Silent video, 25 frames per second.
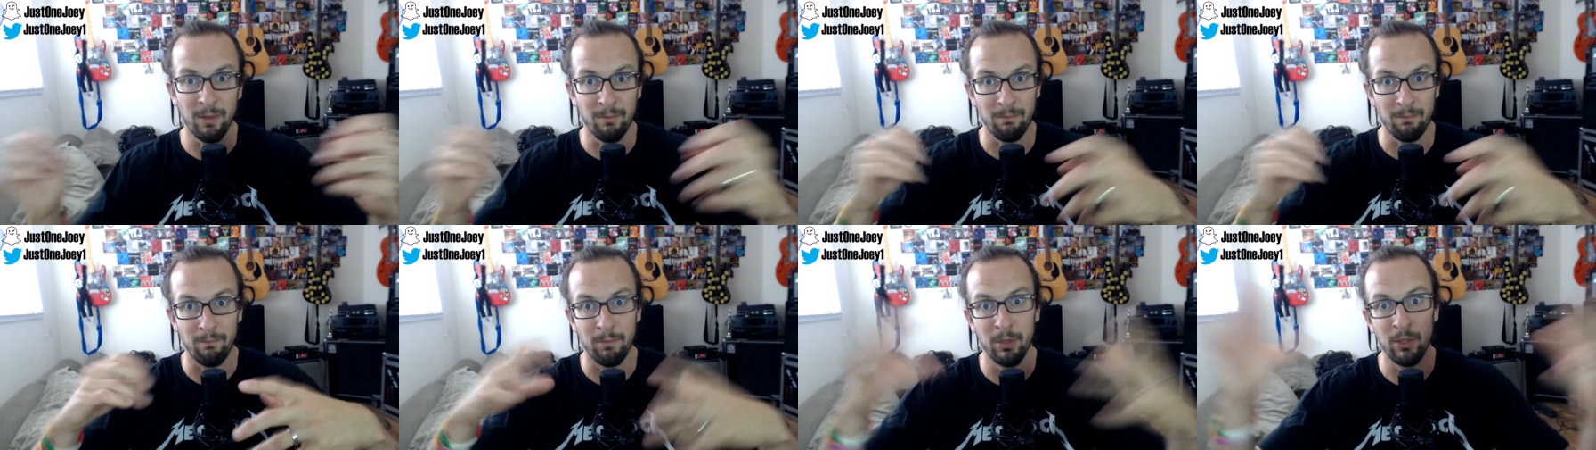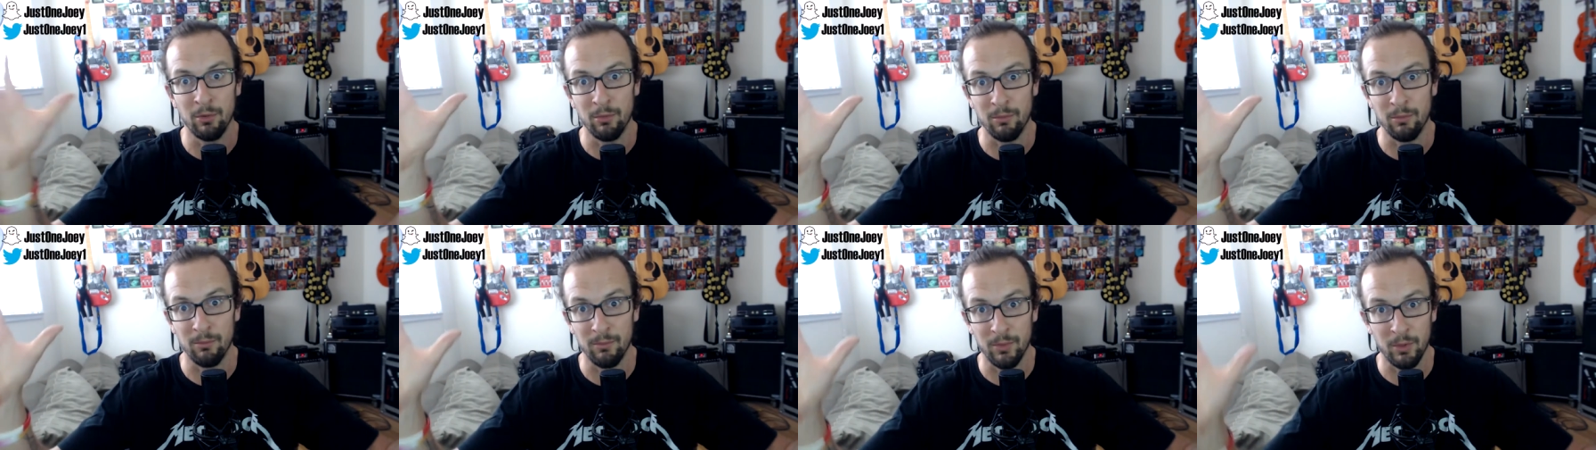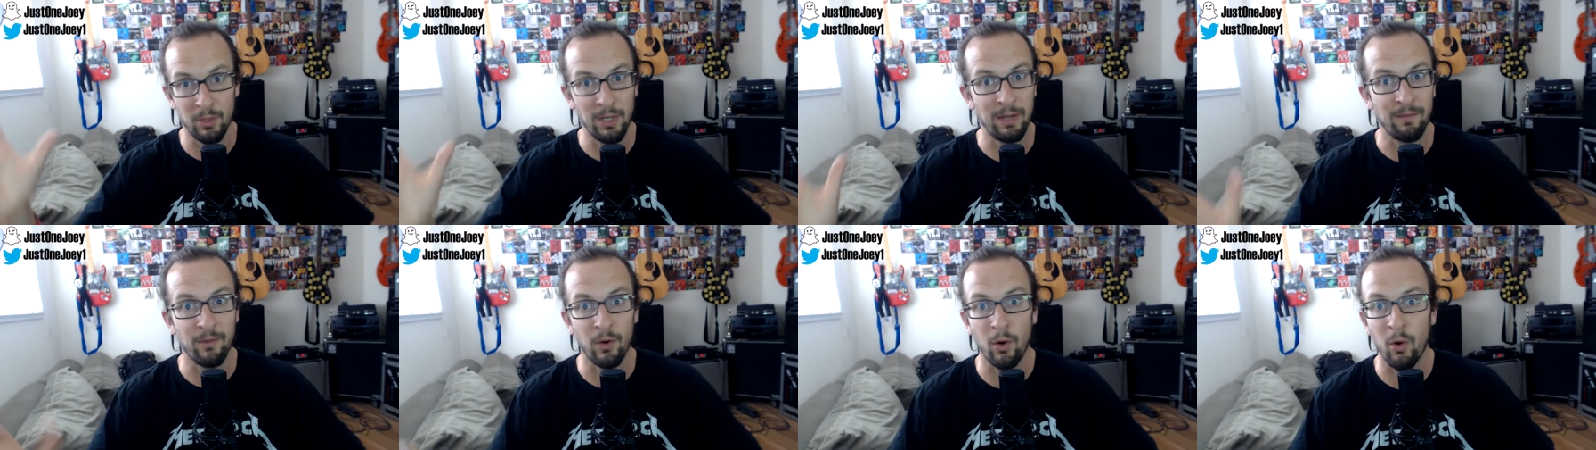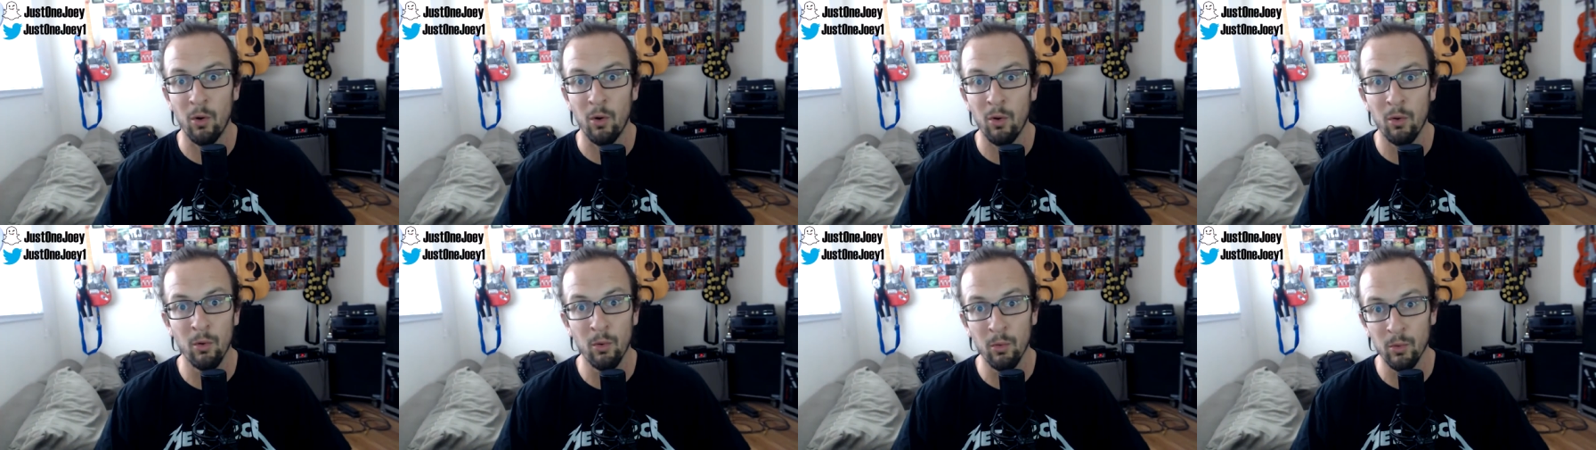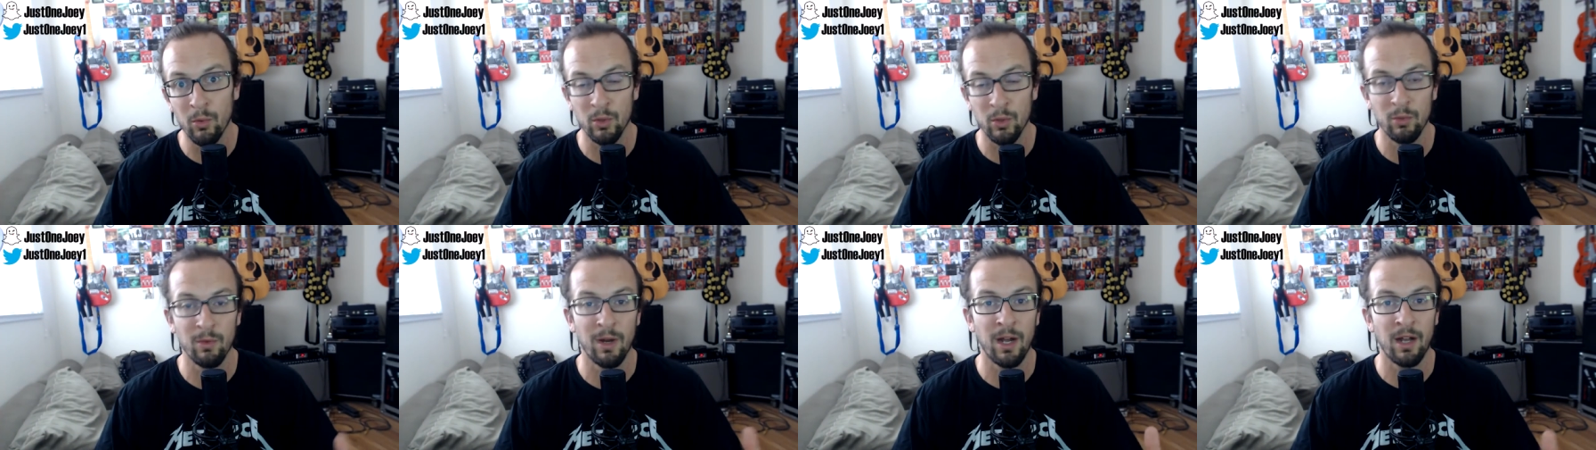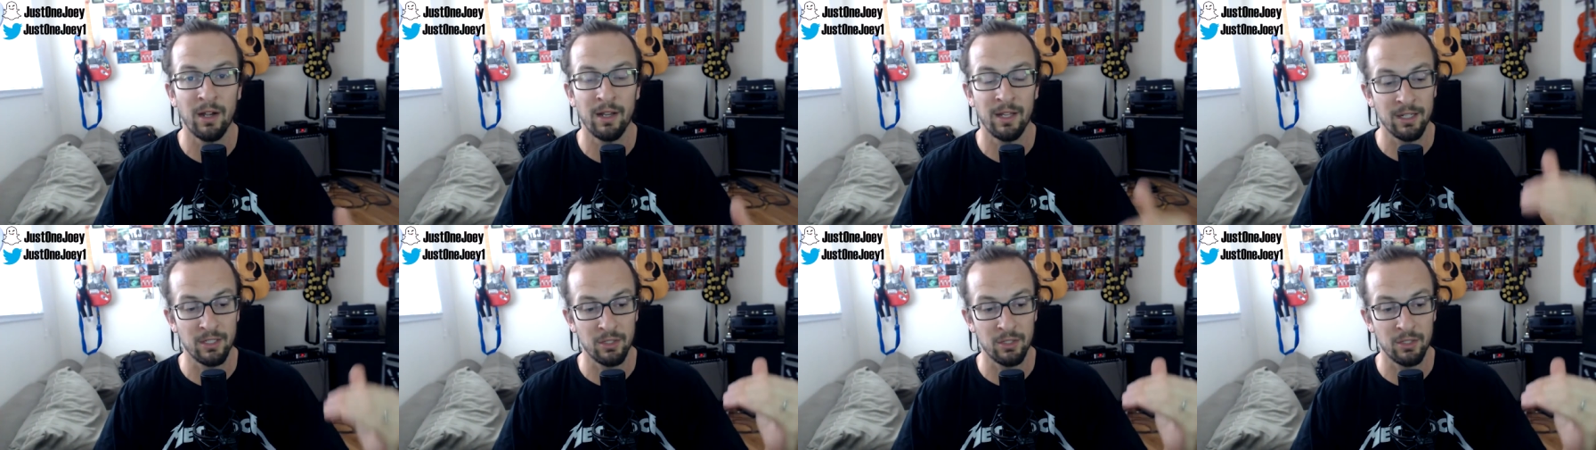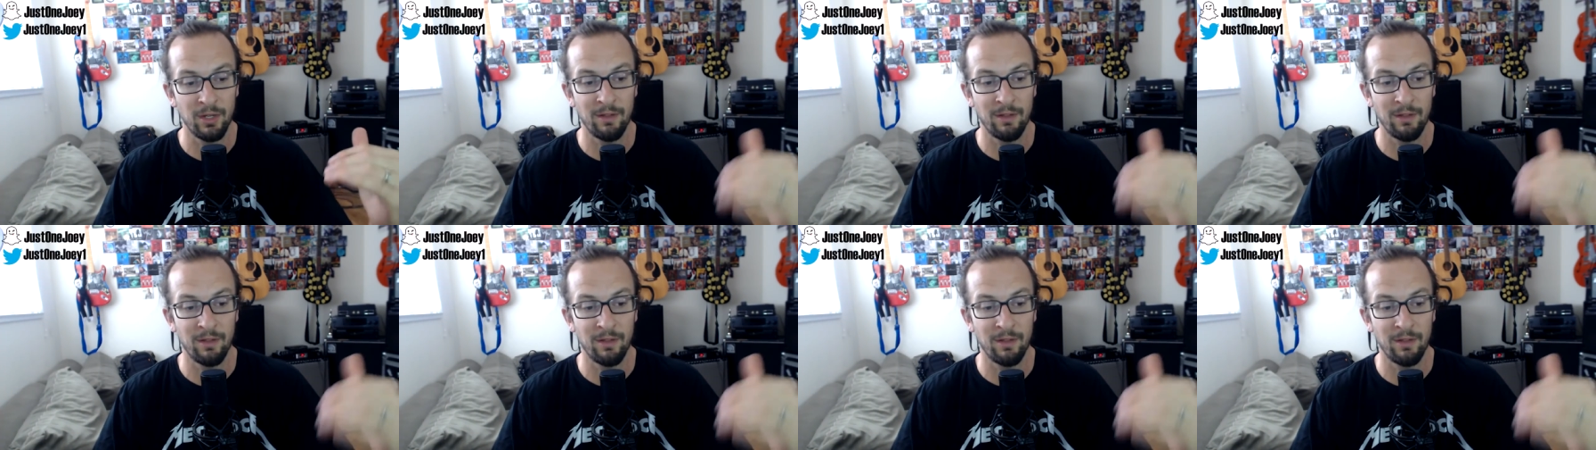And boom, you have a whole new audience.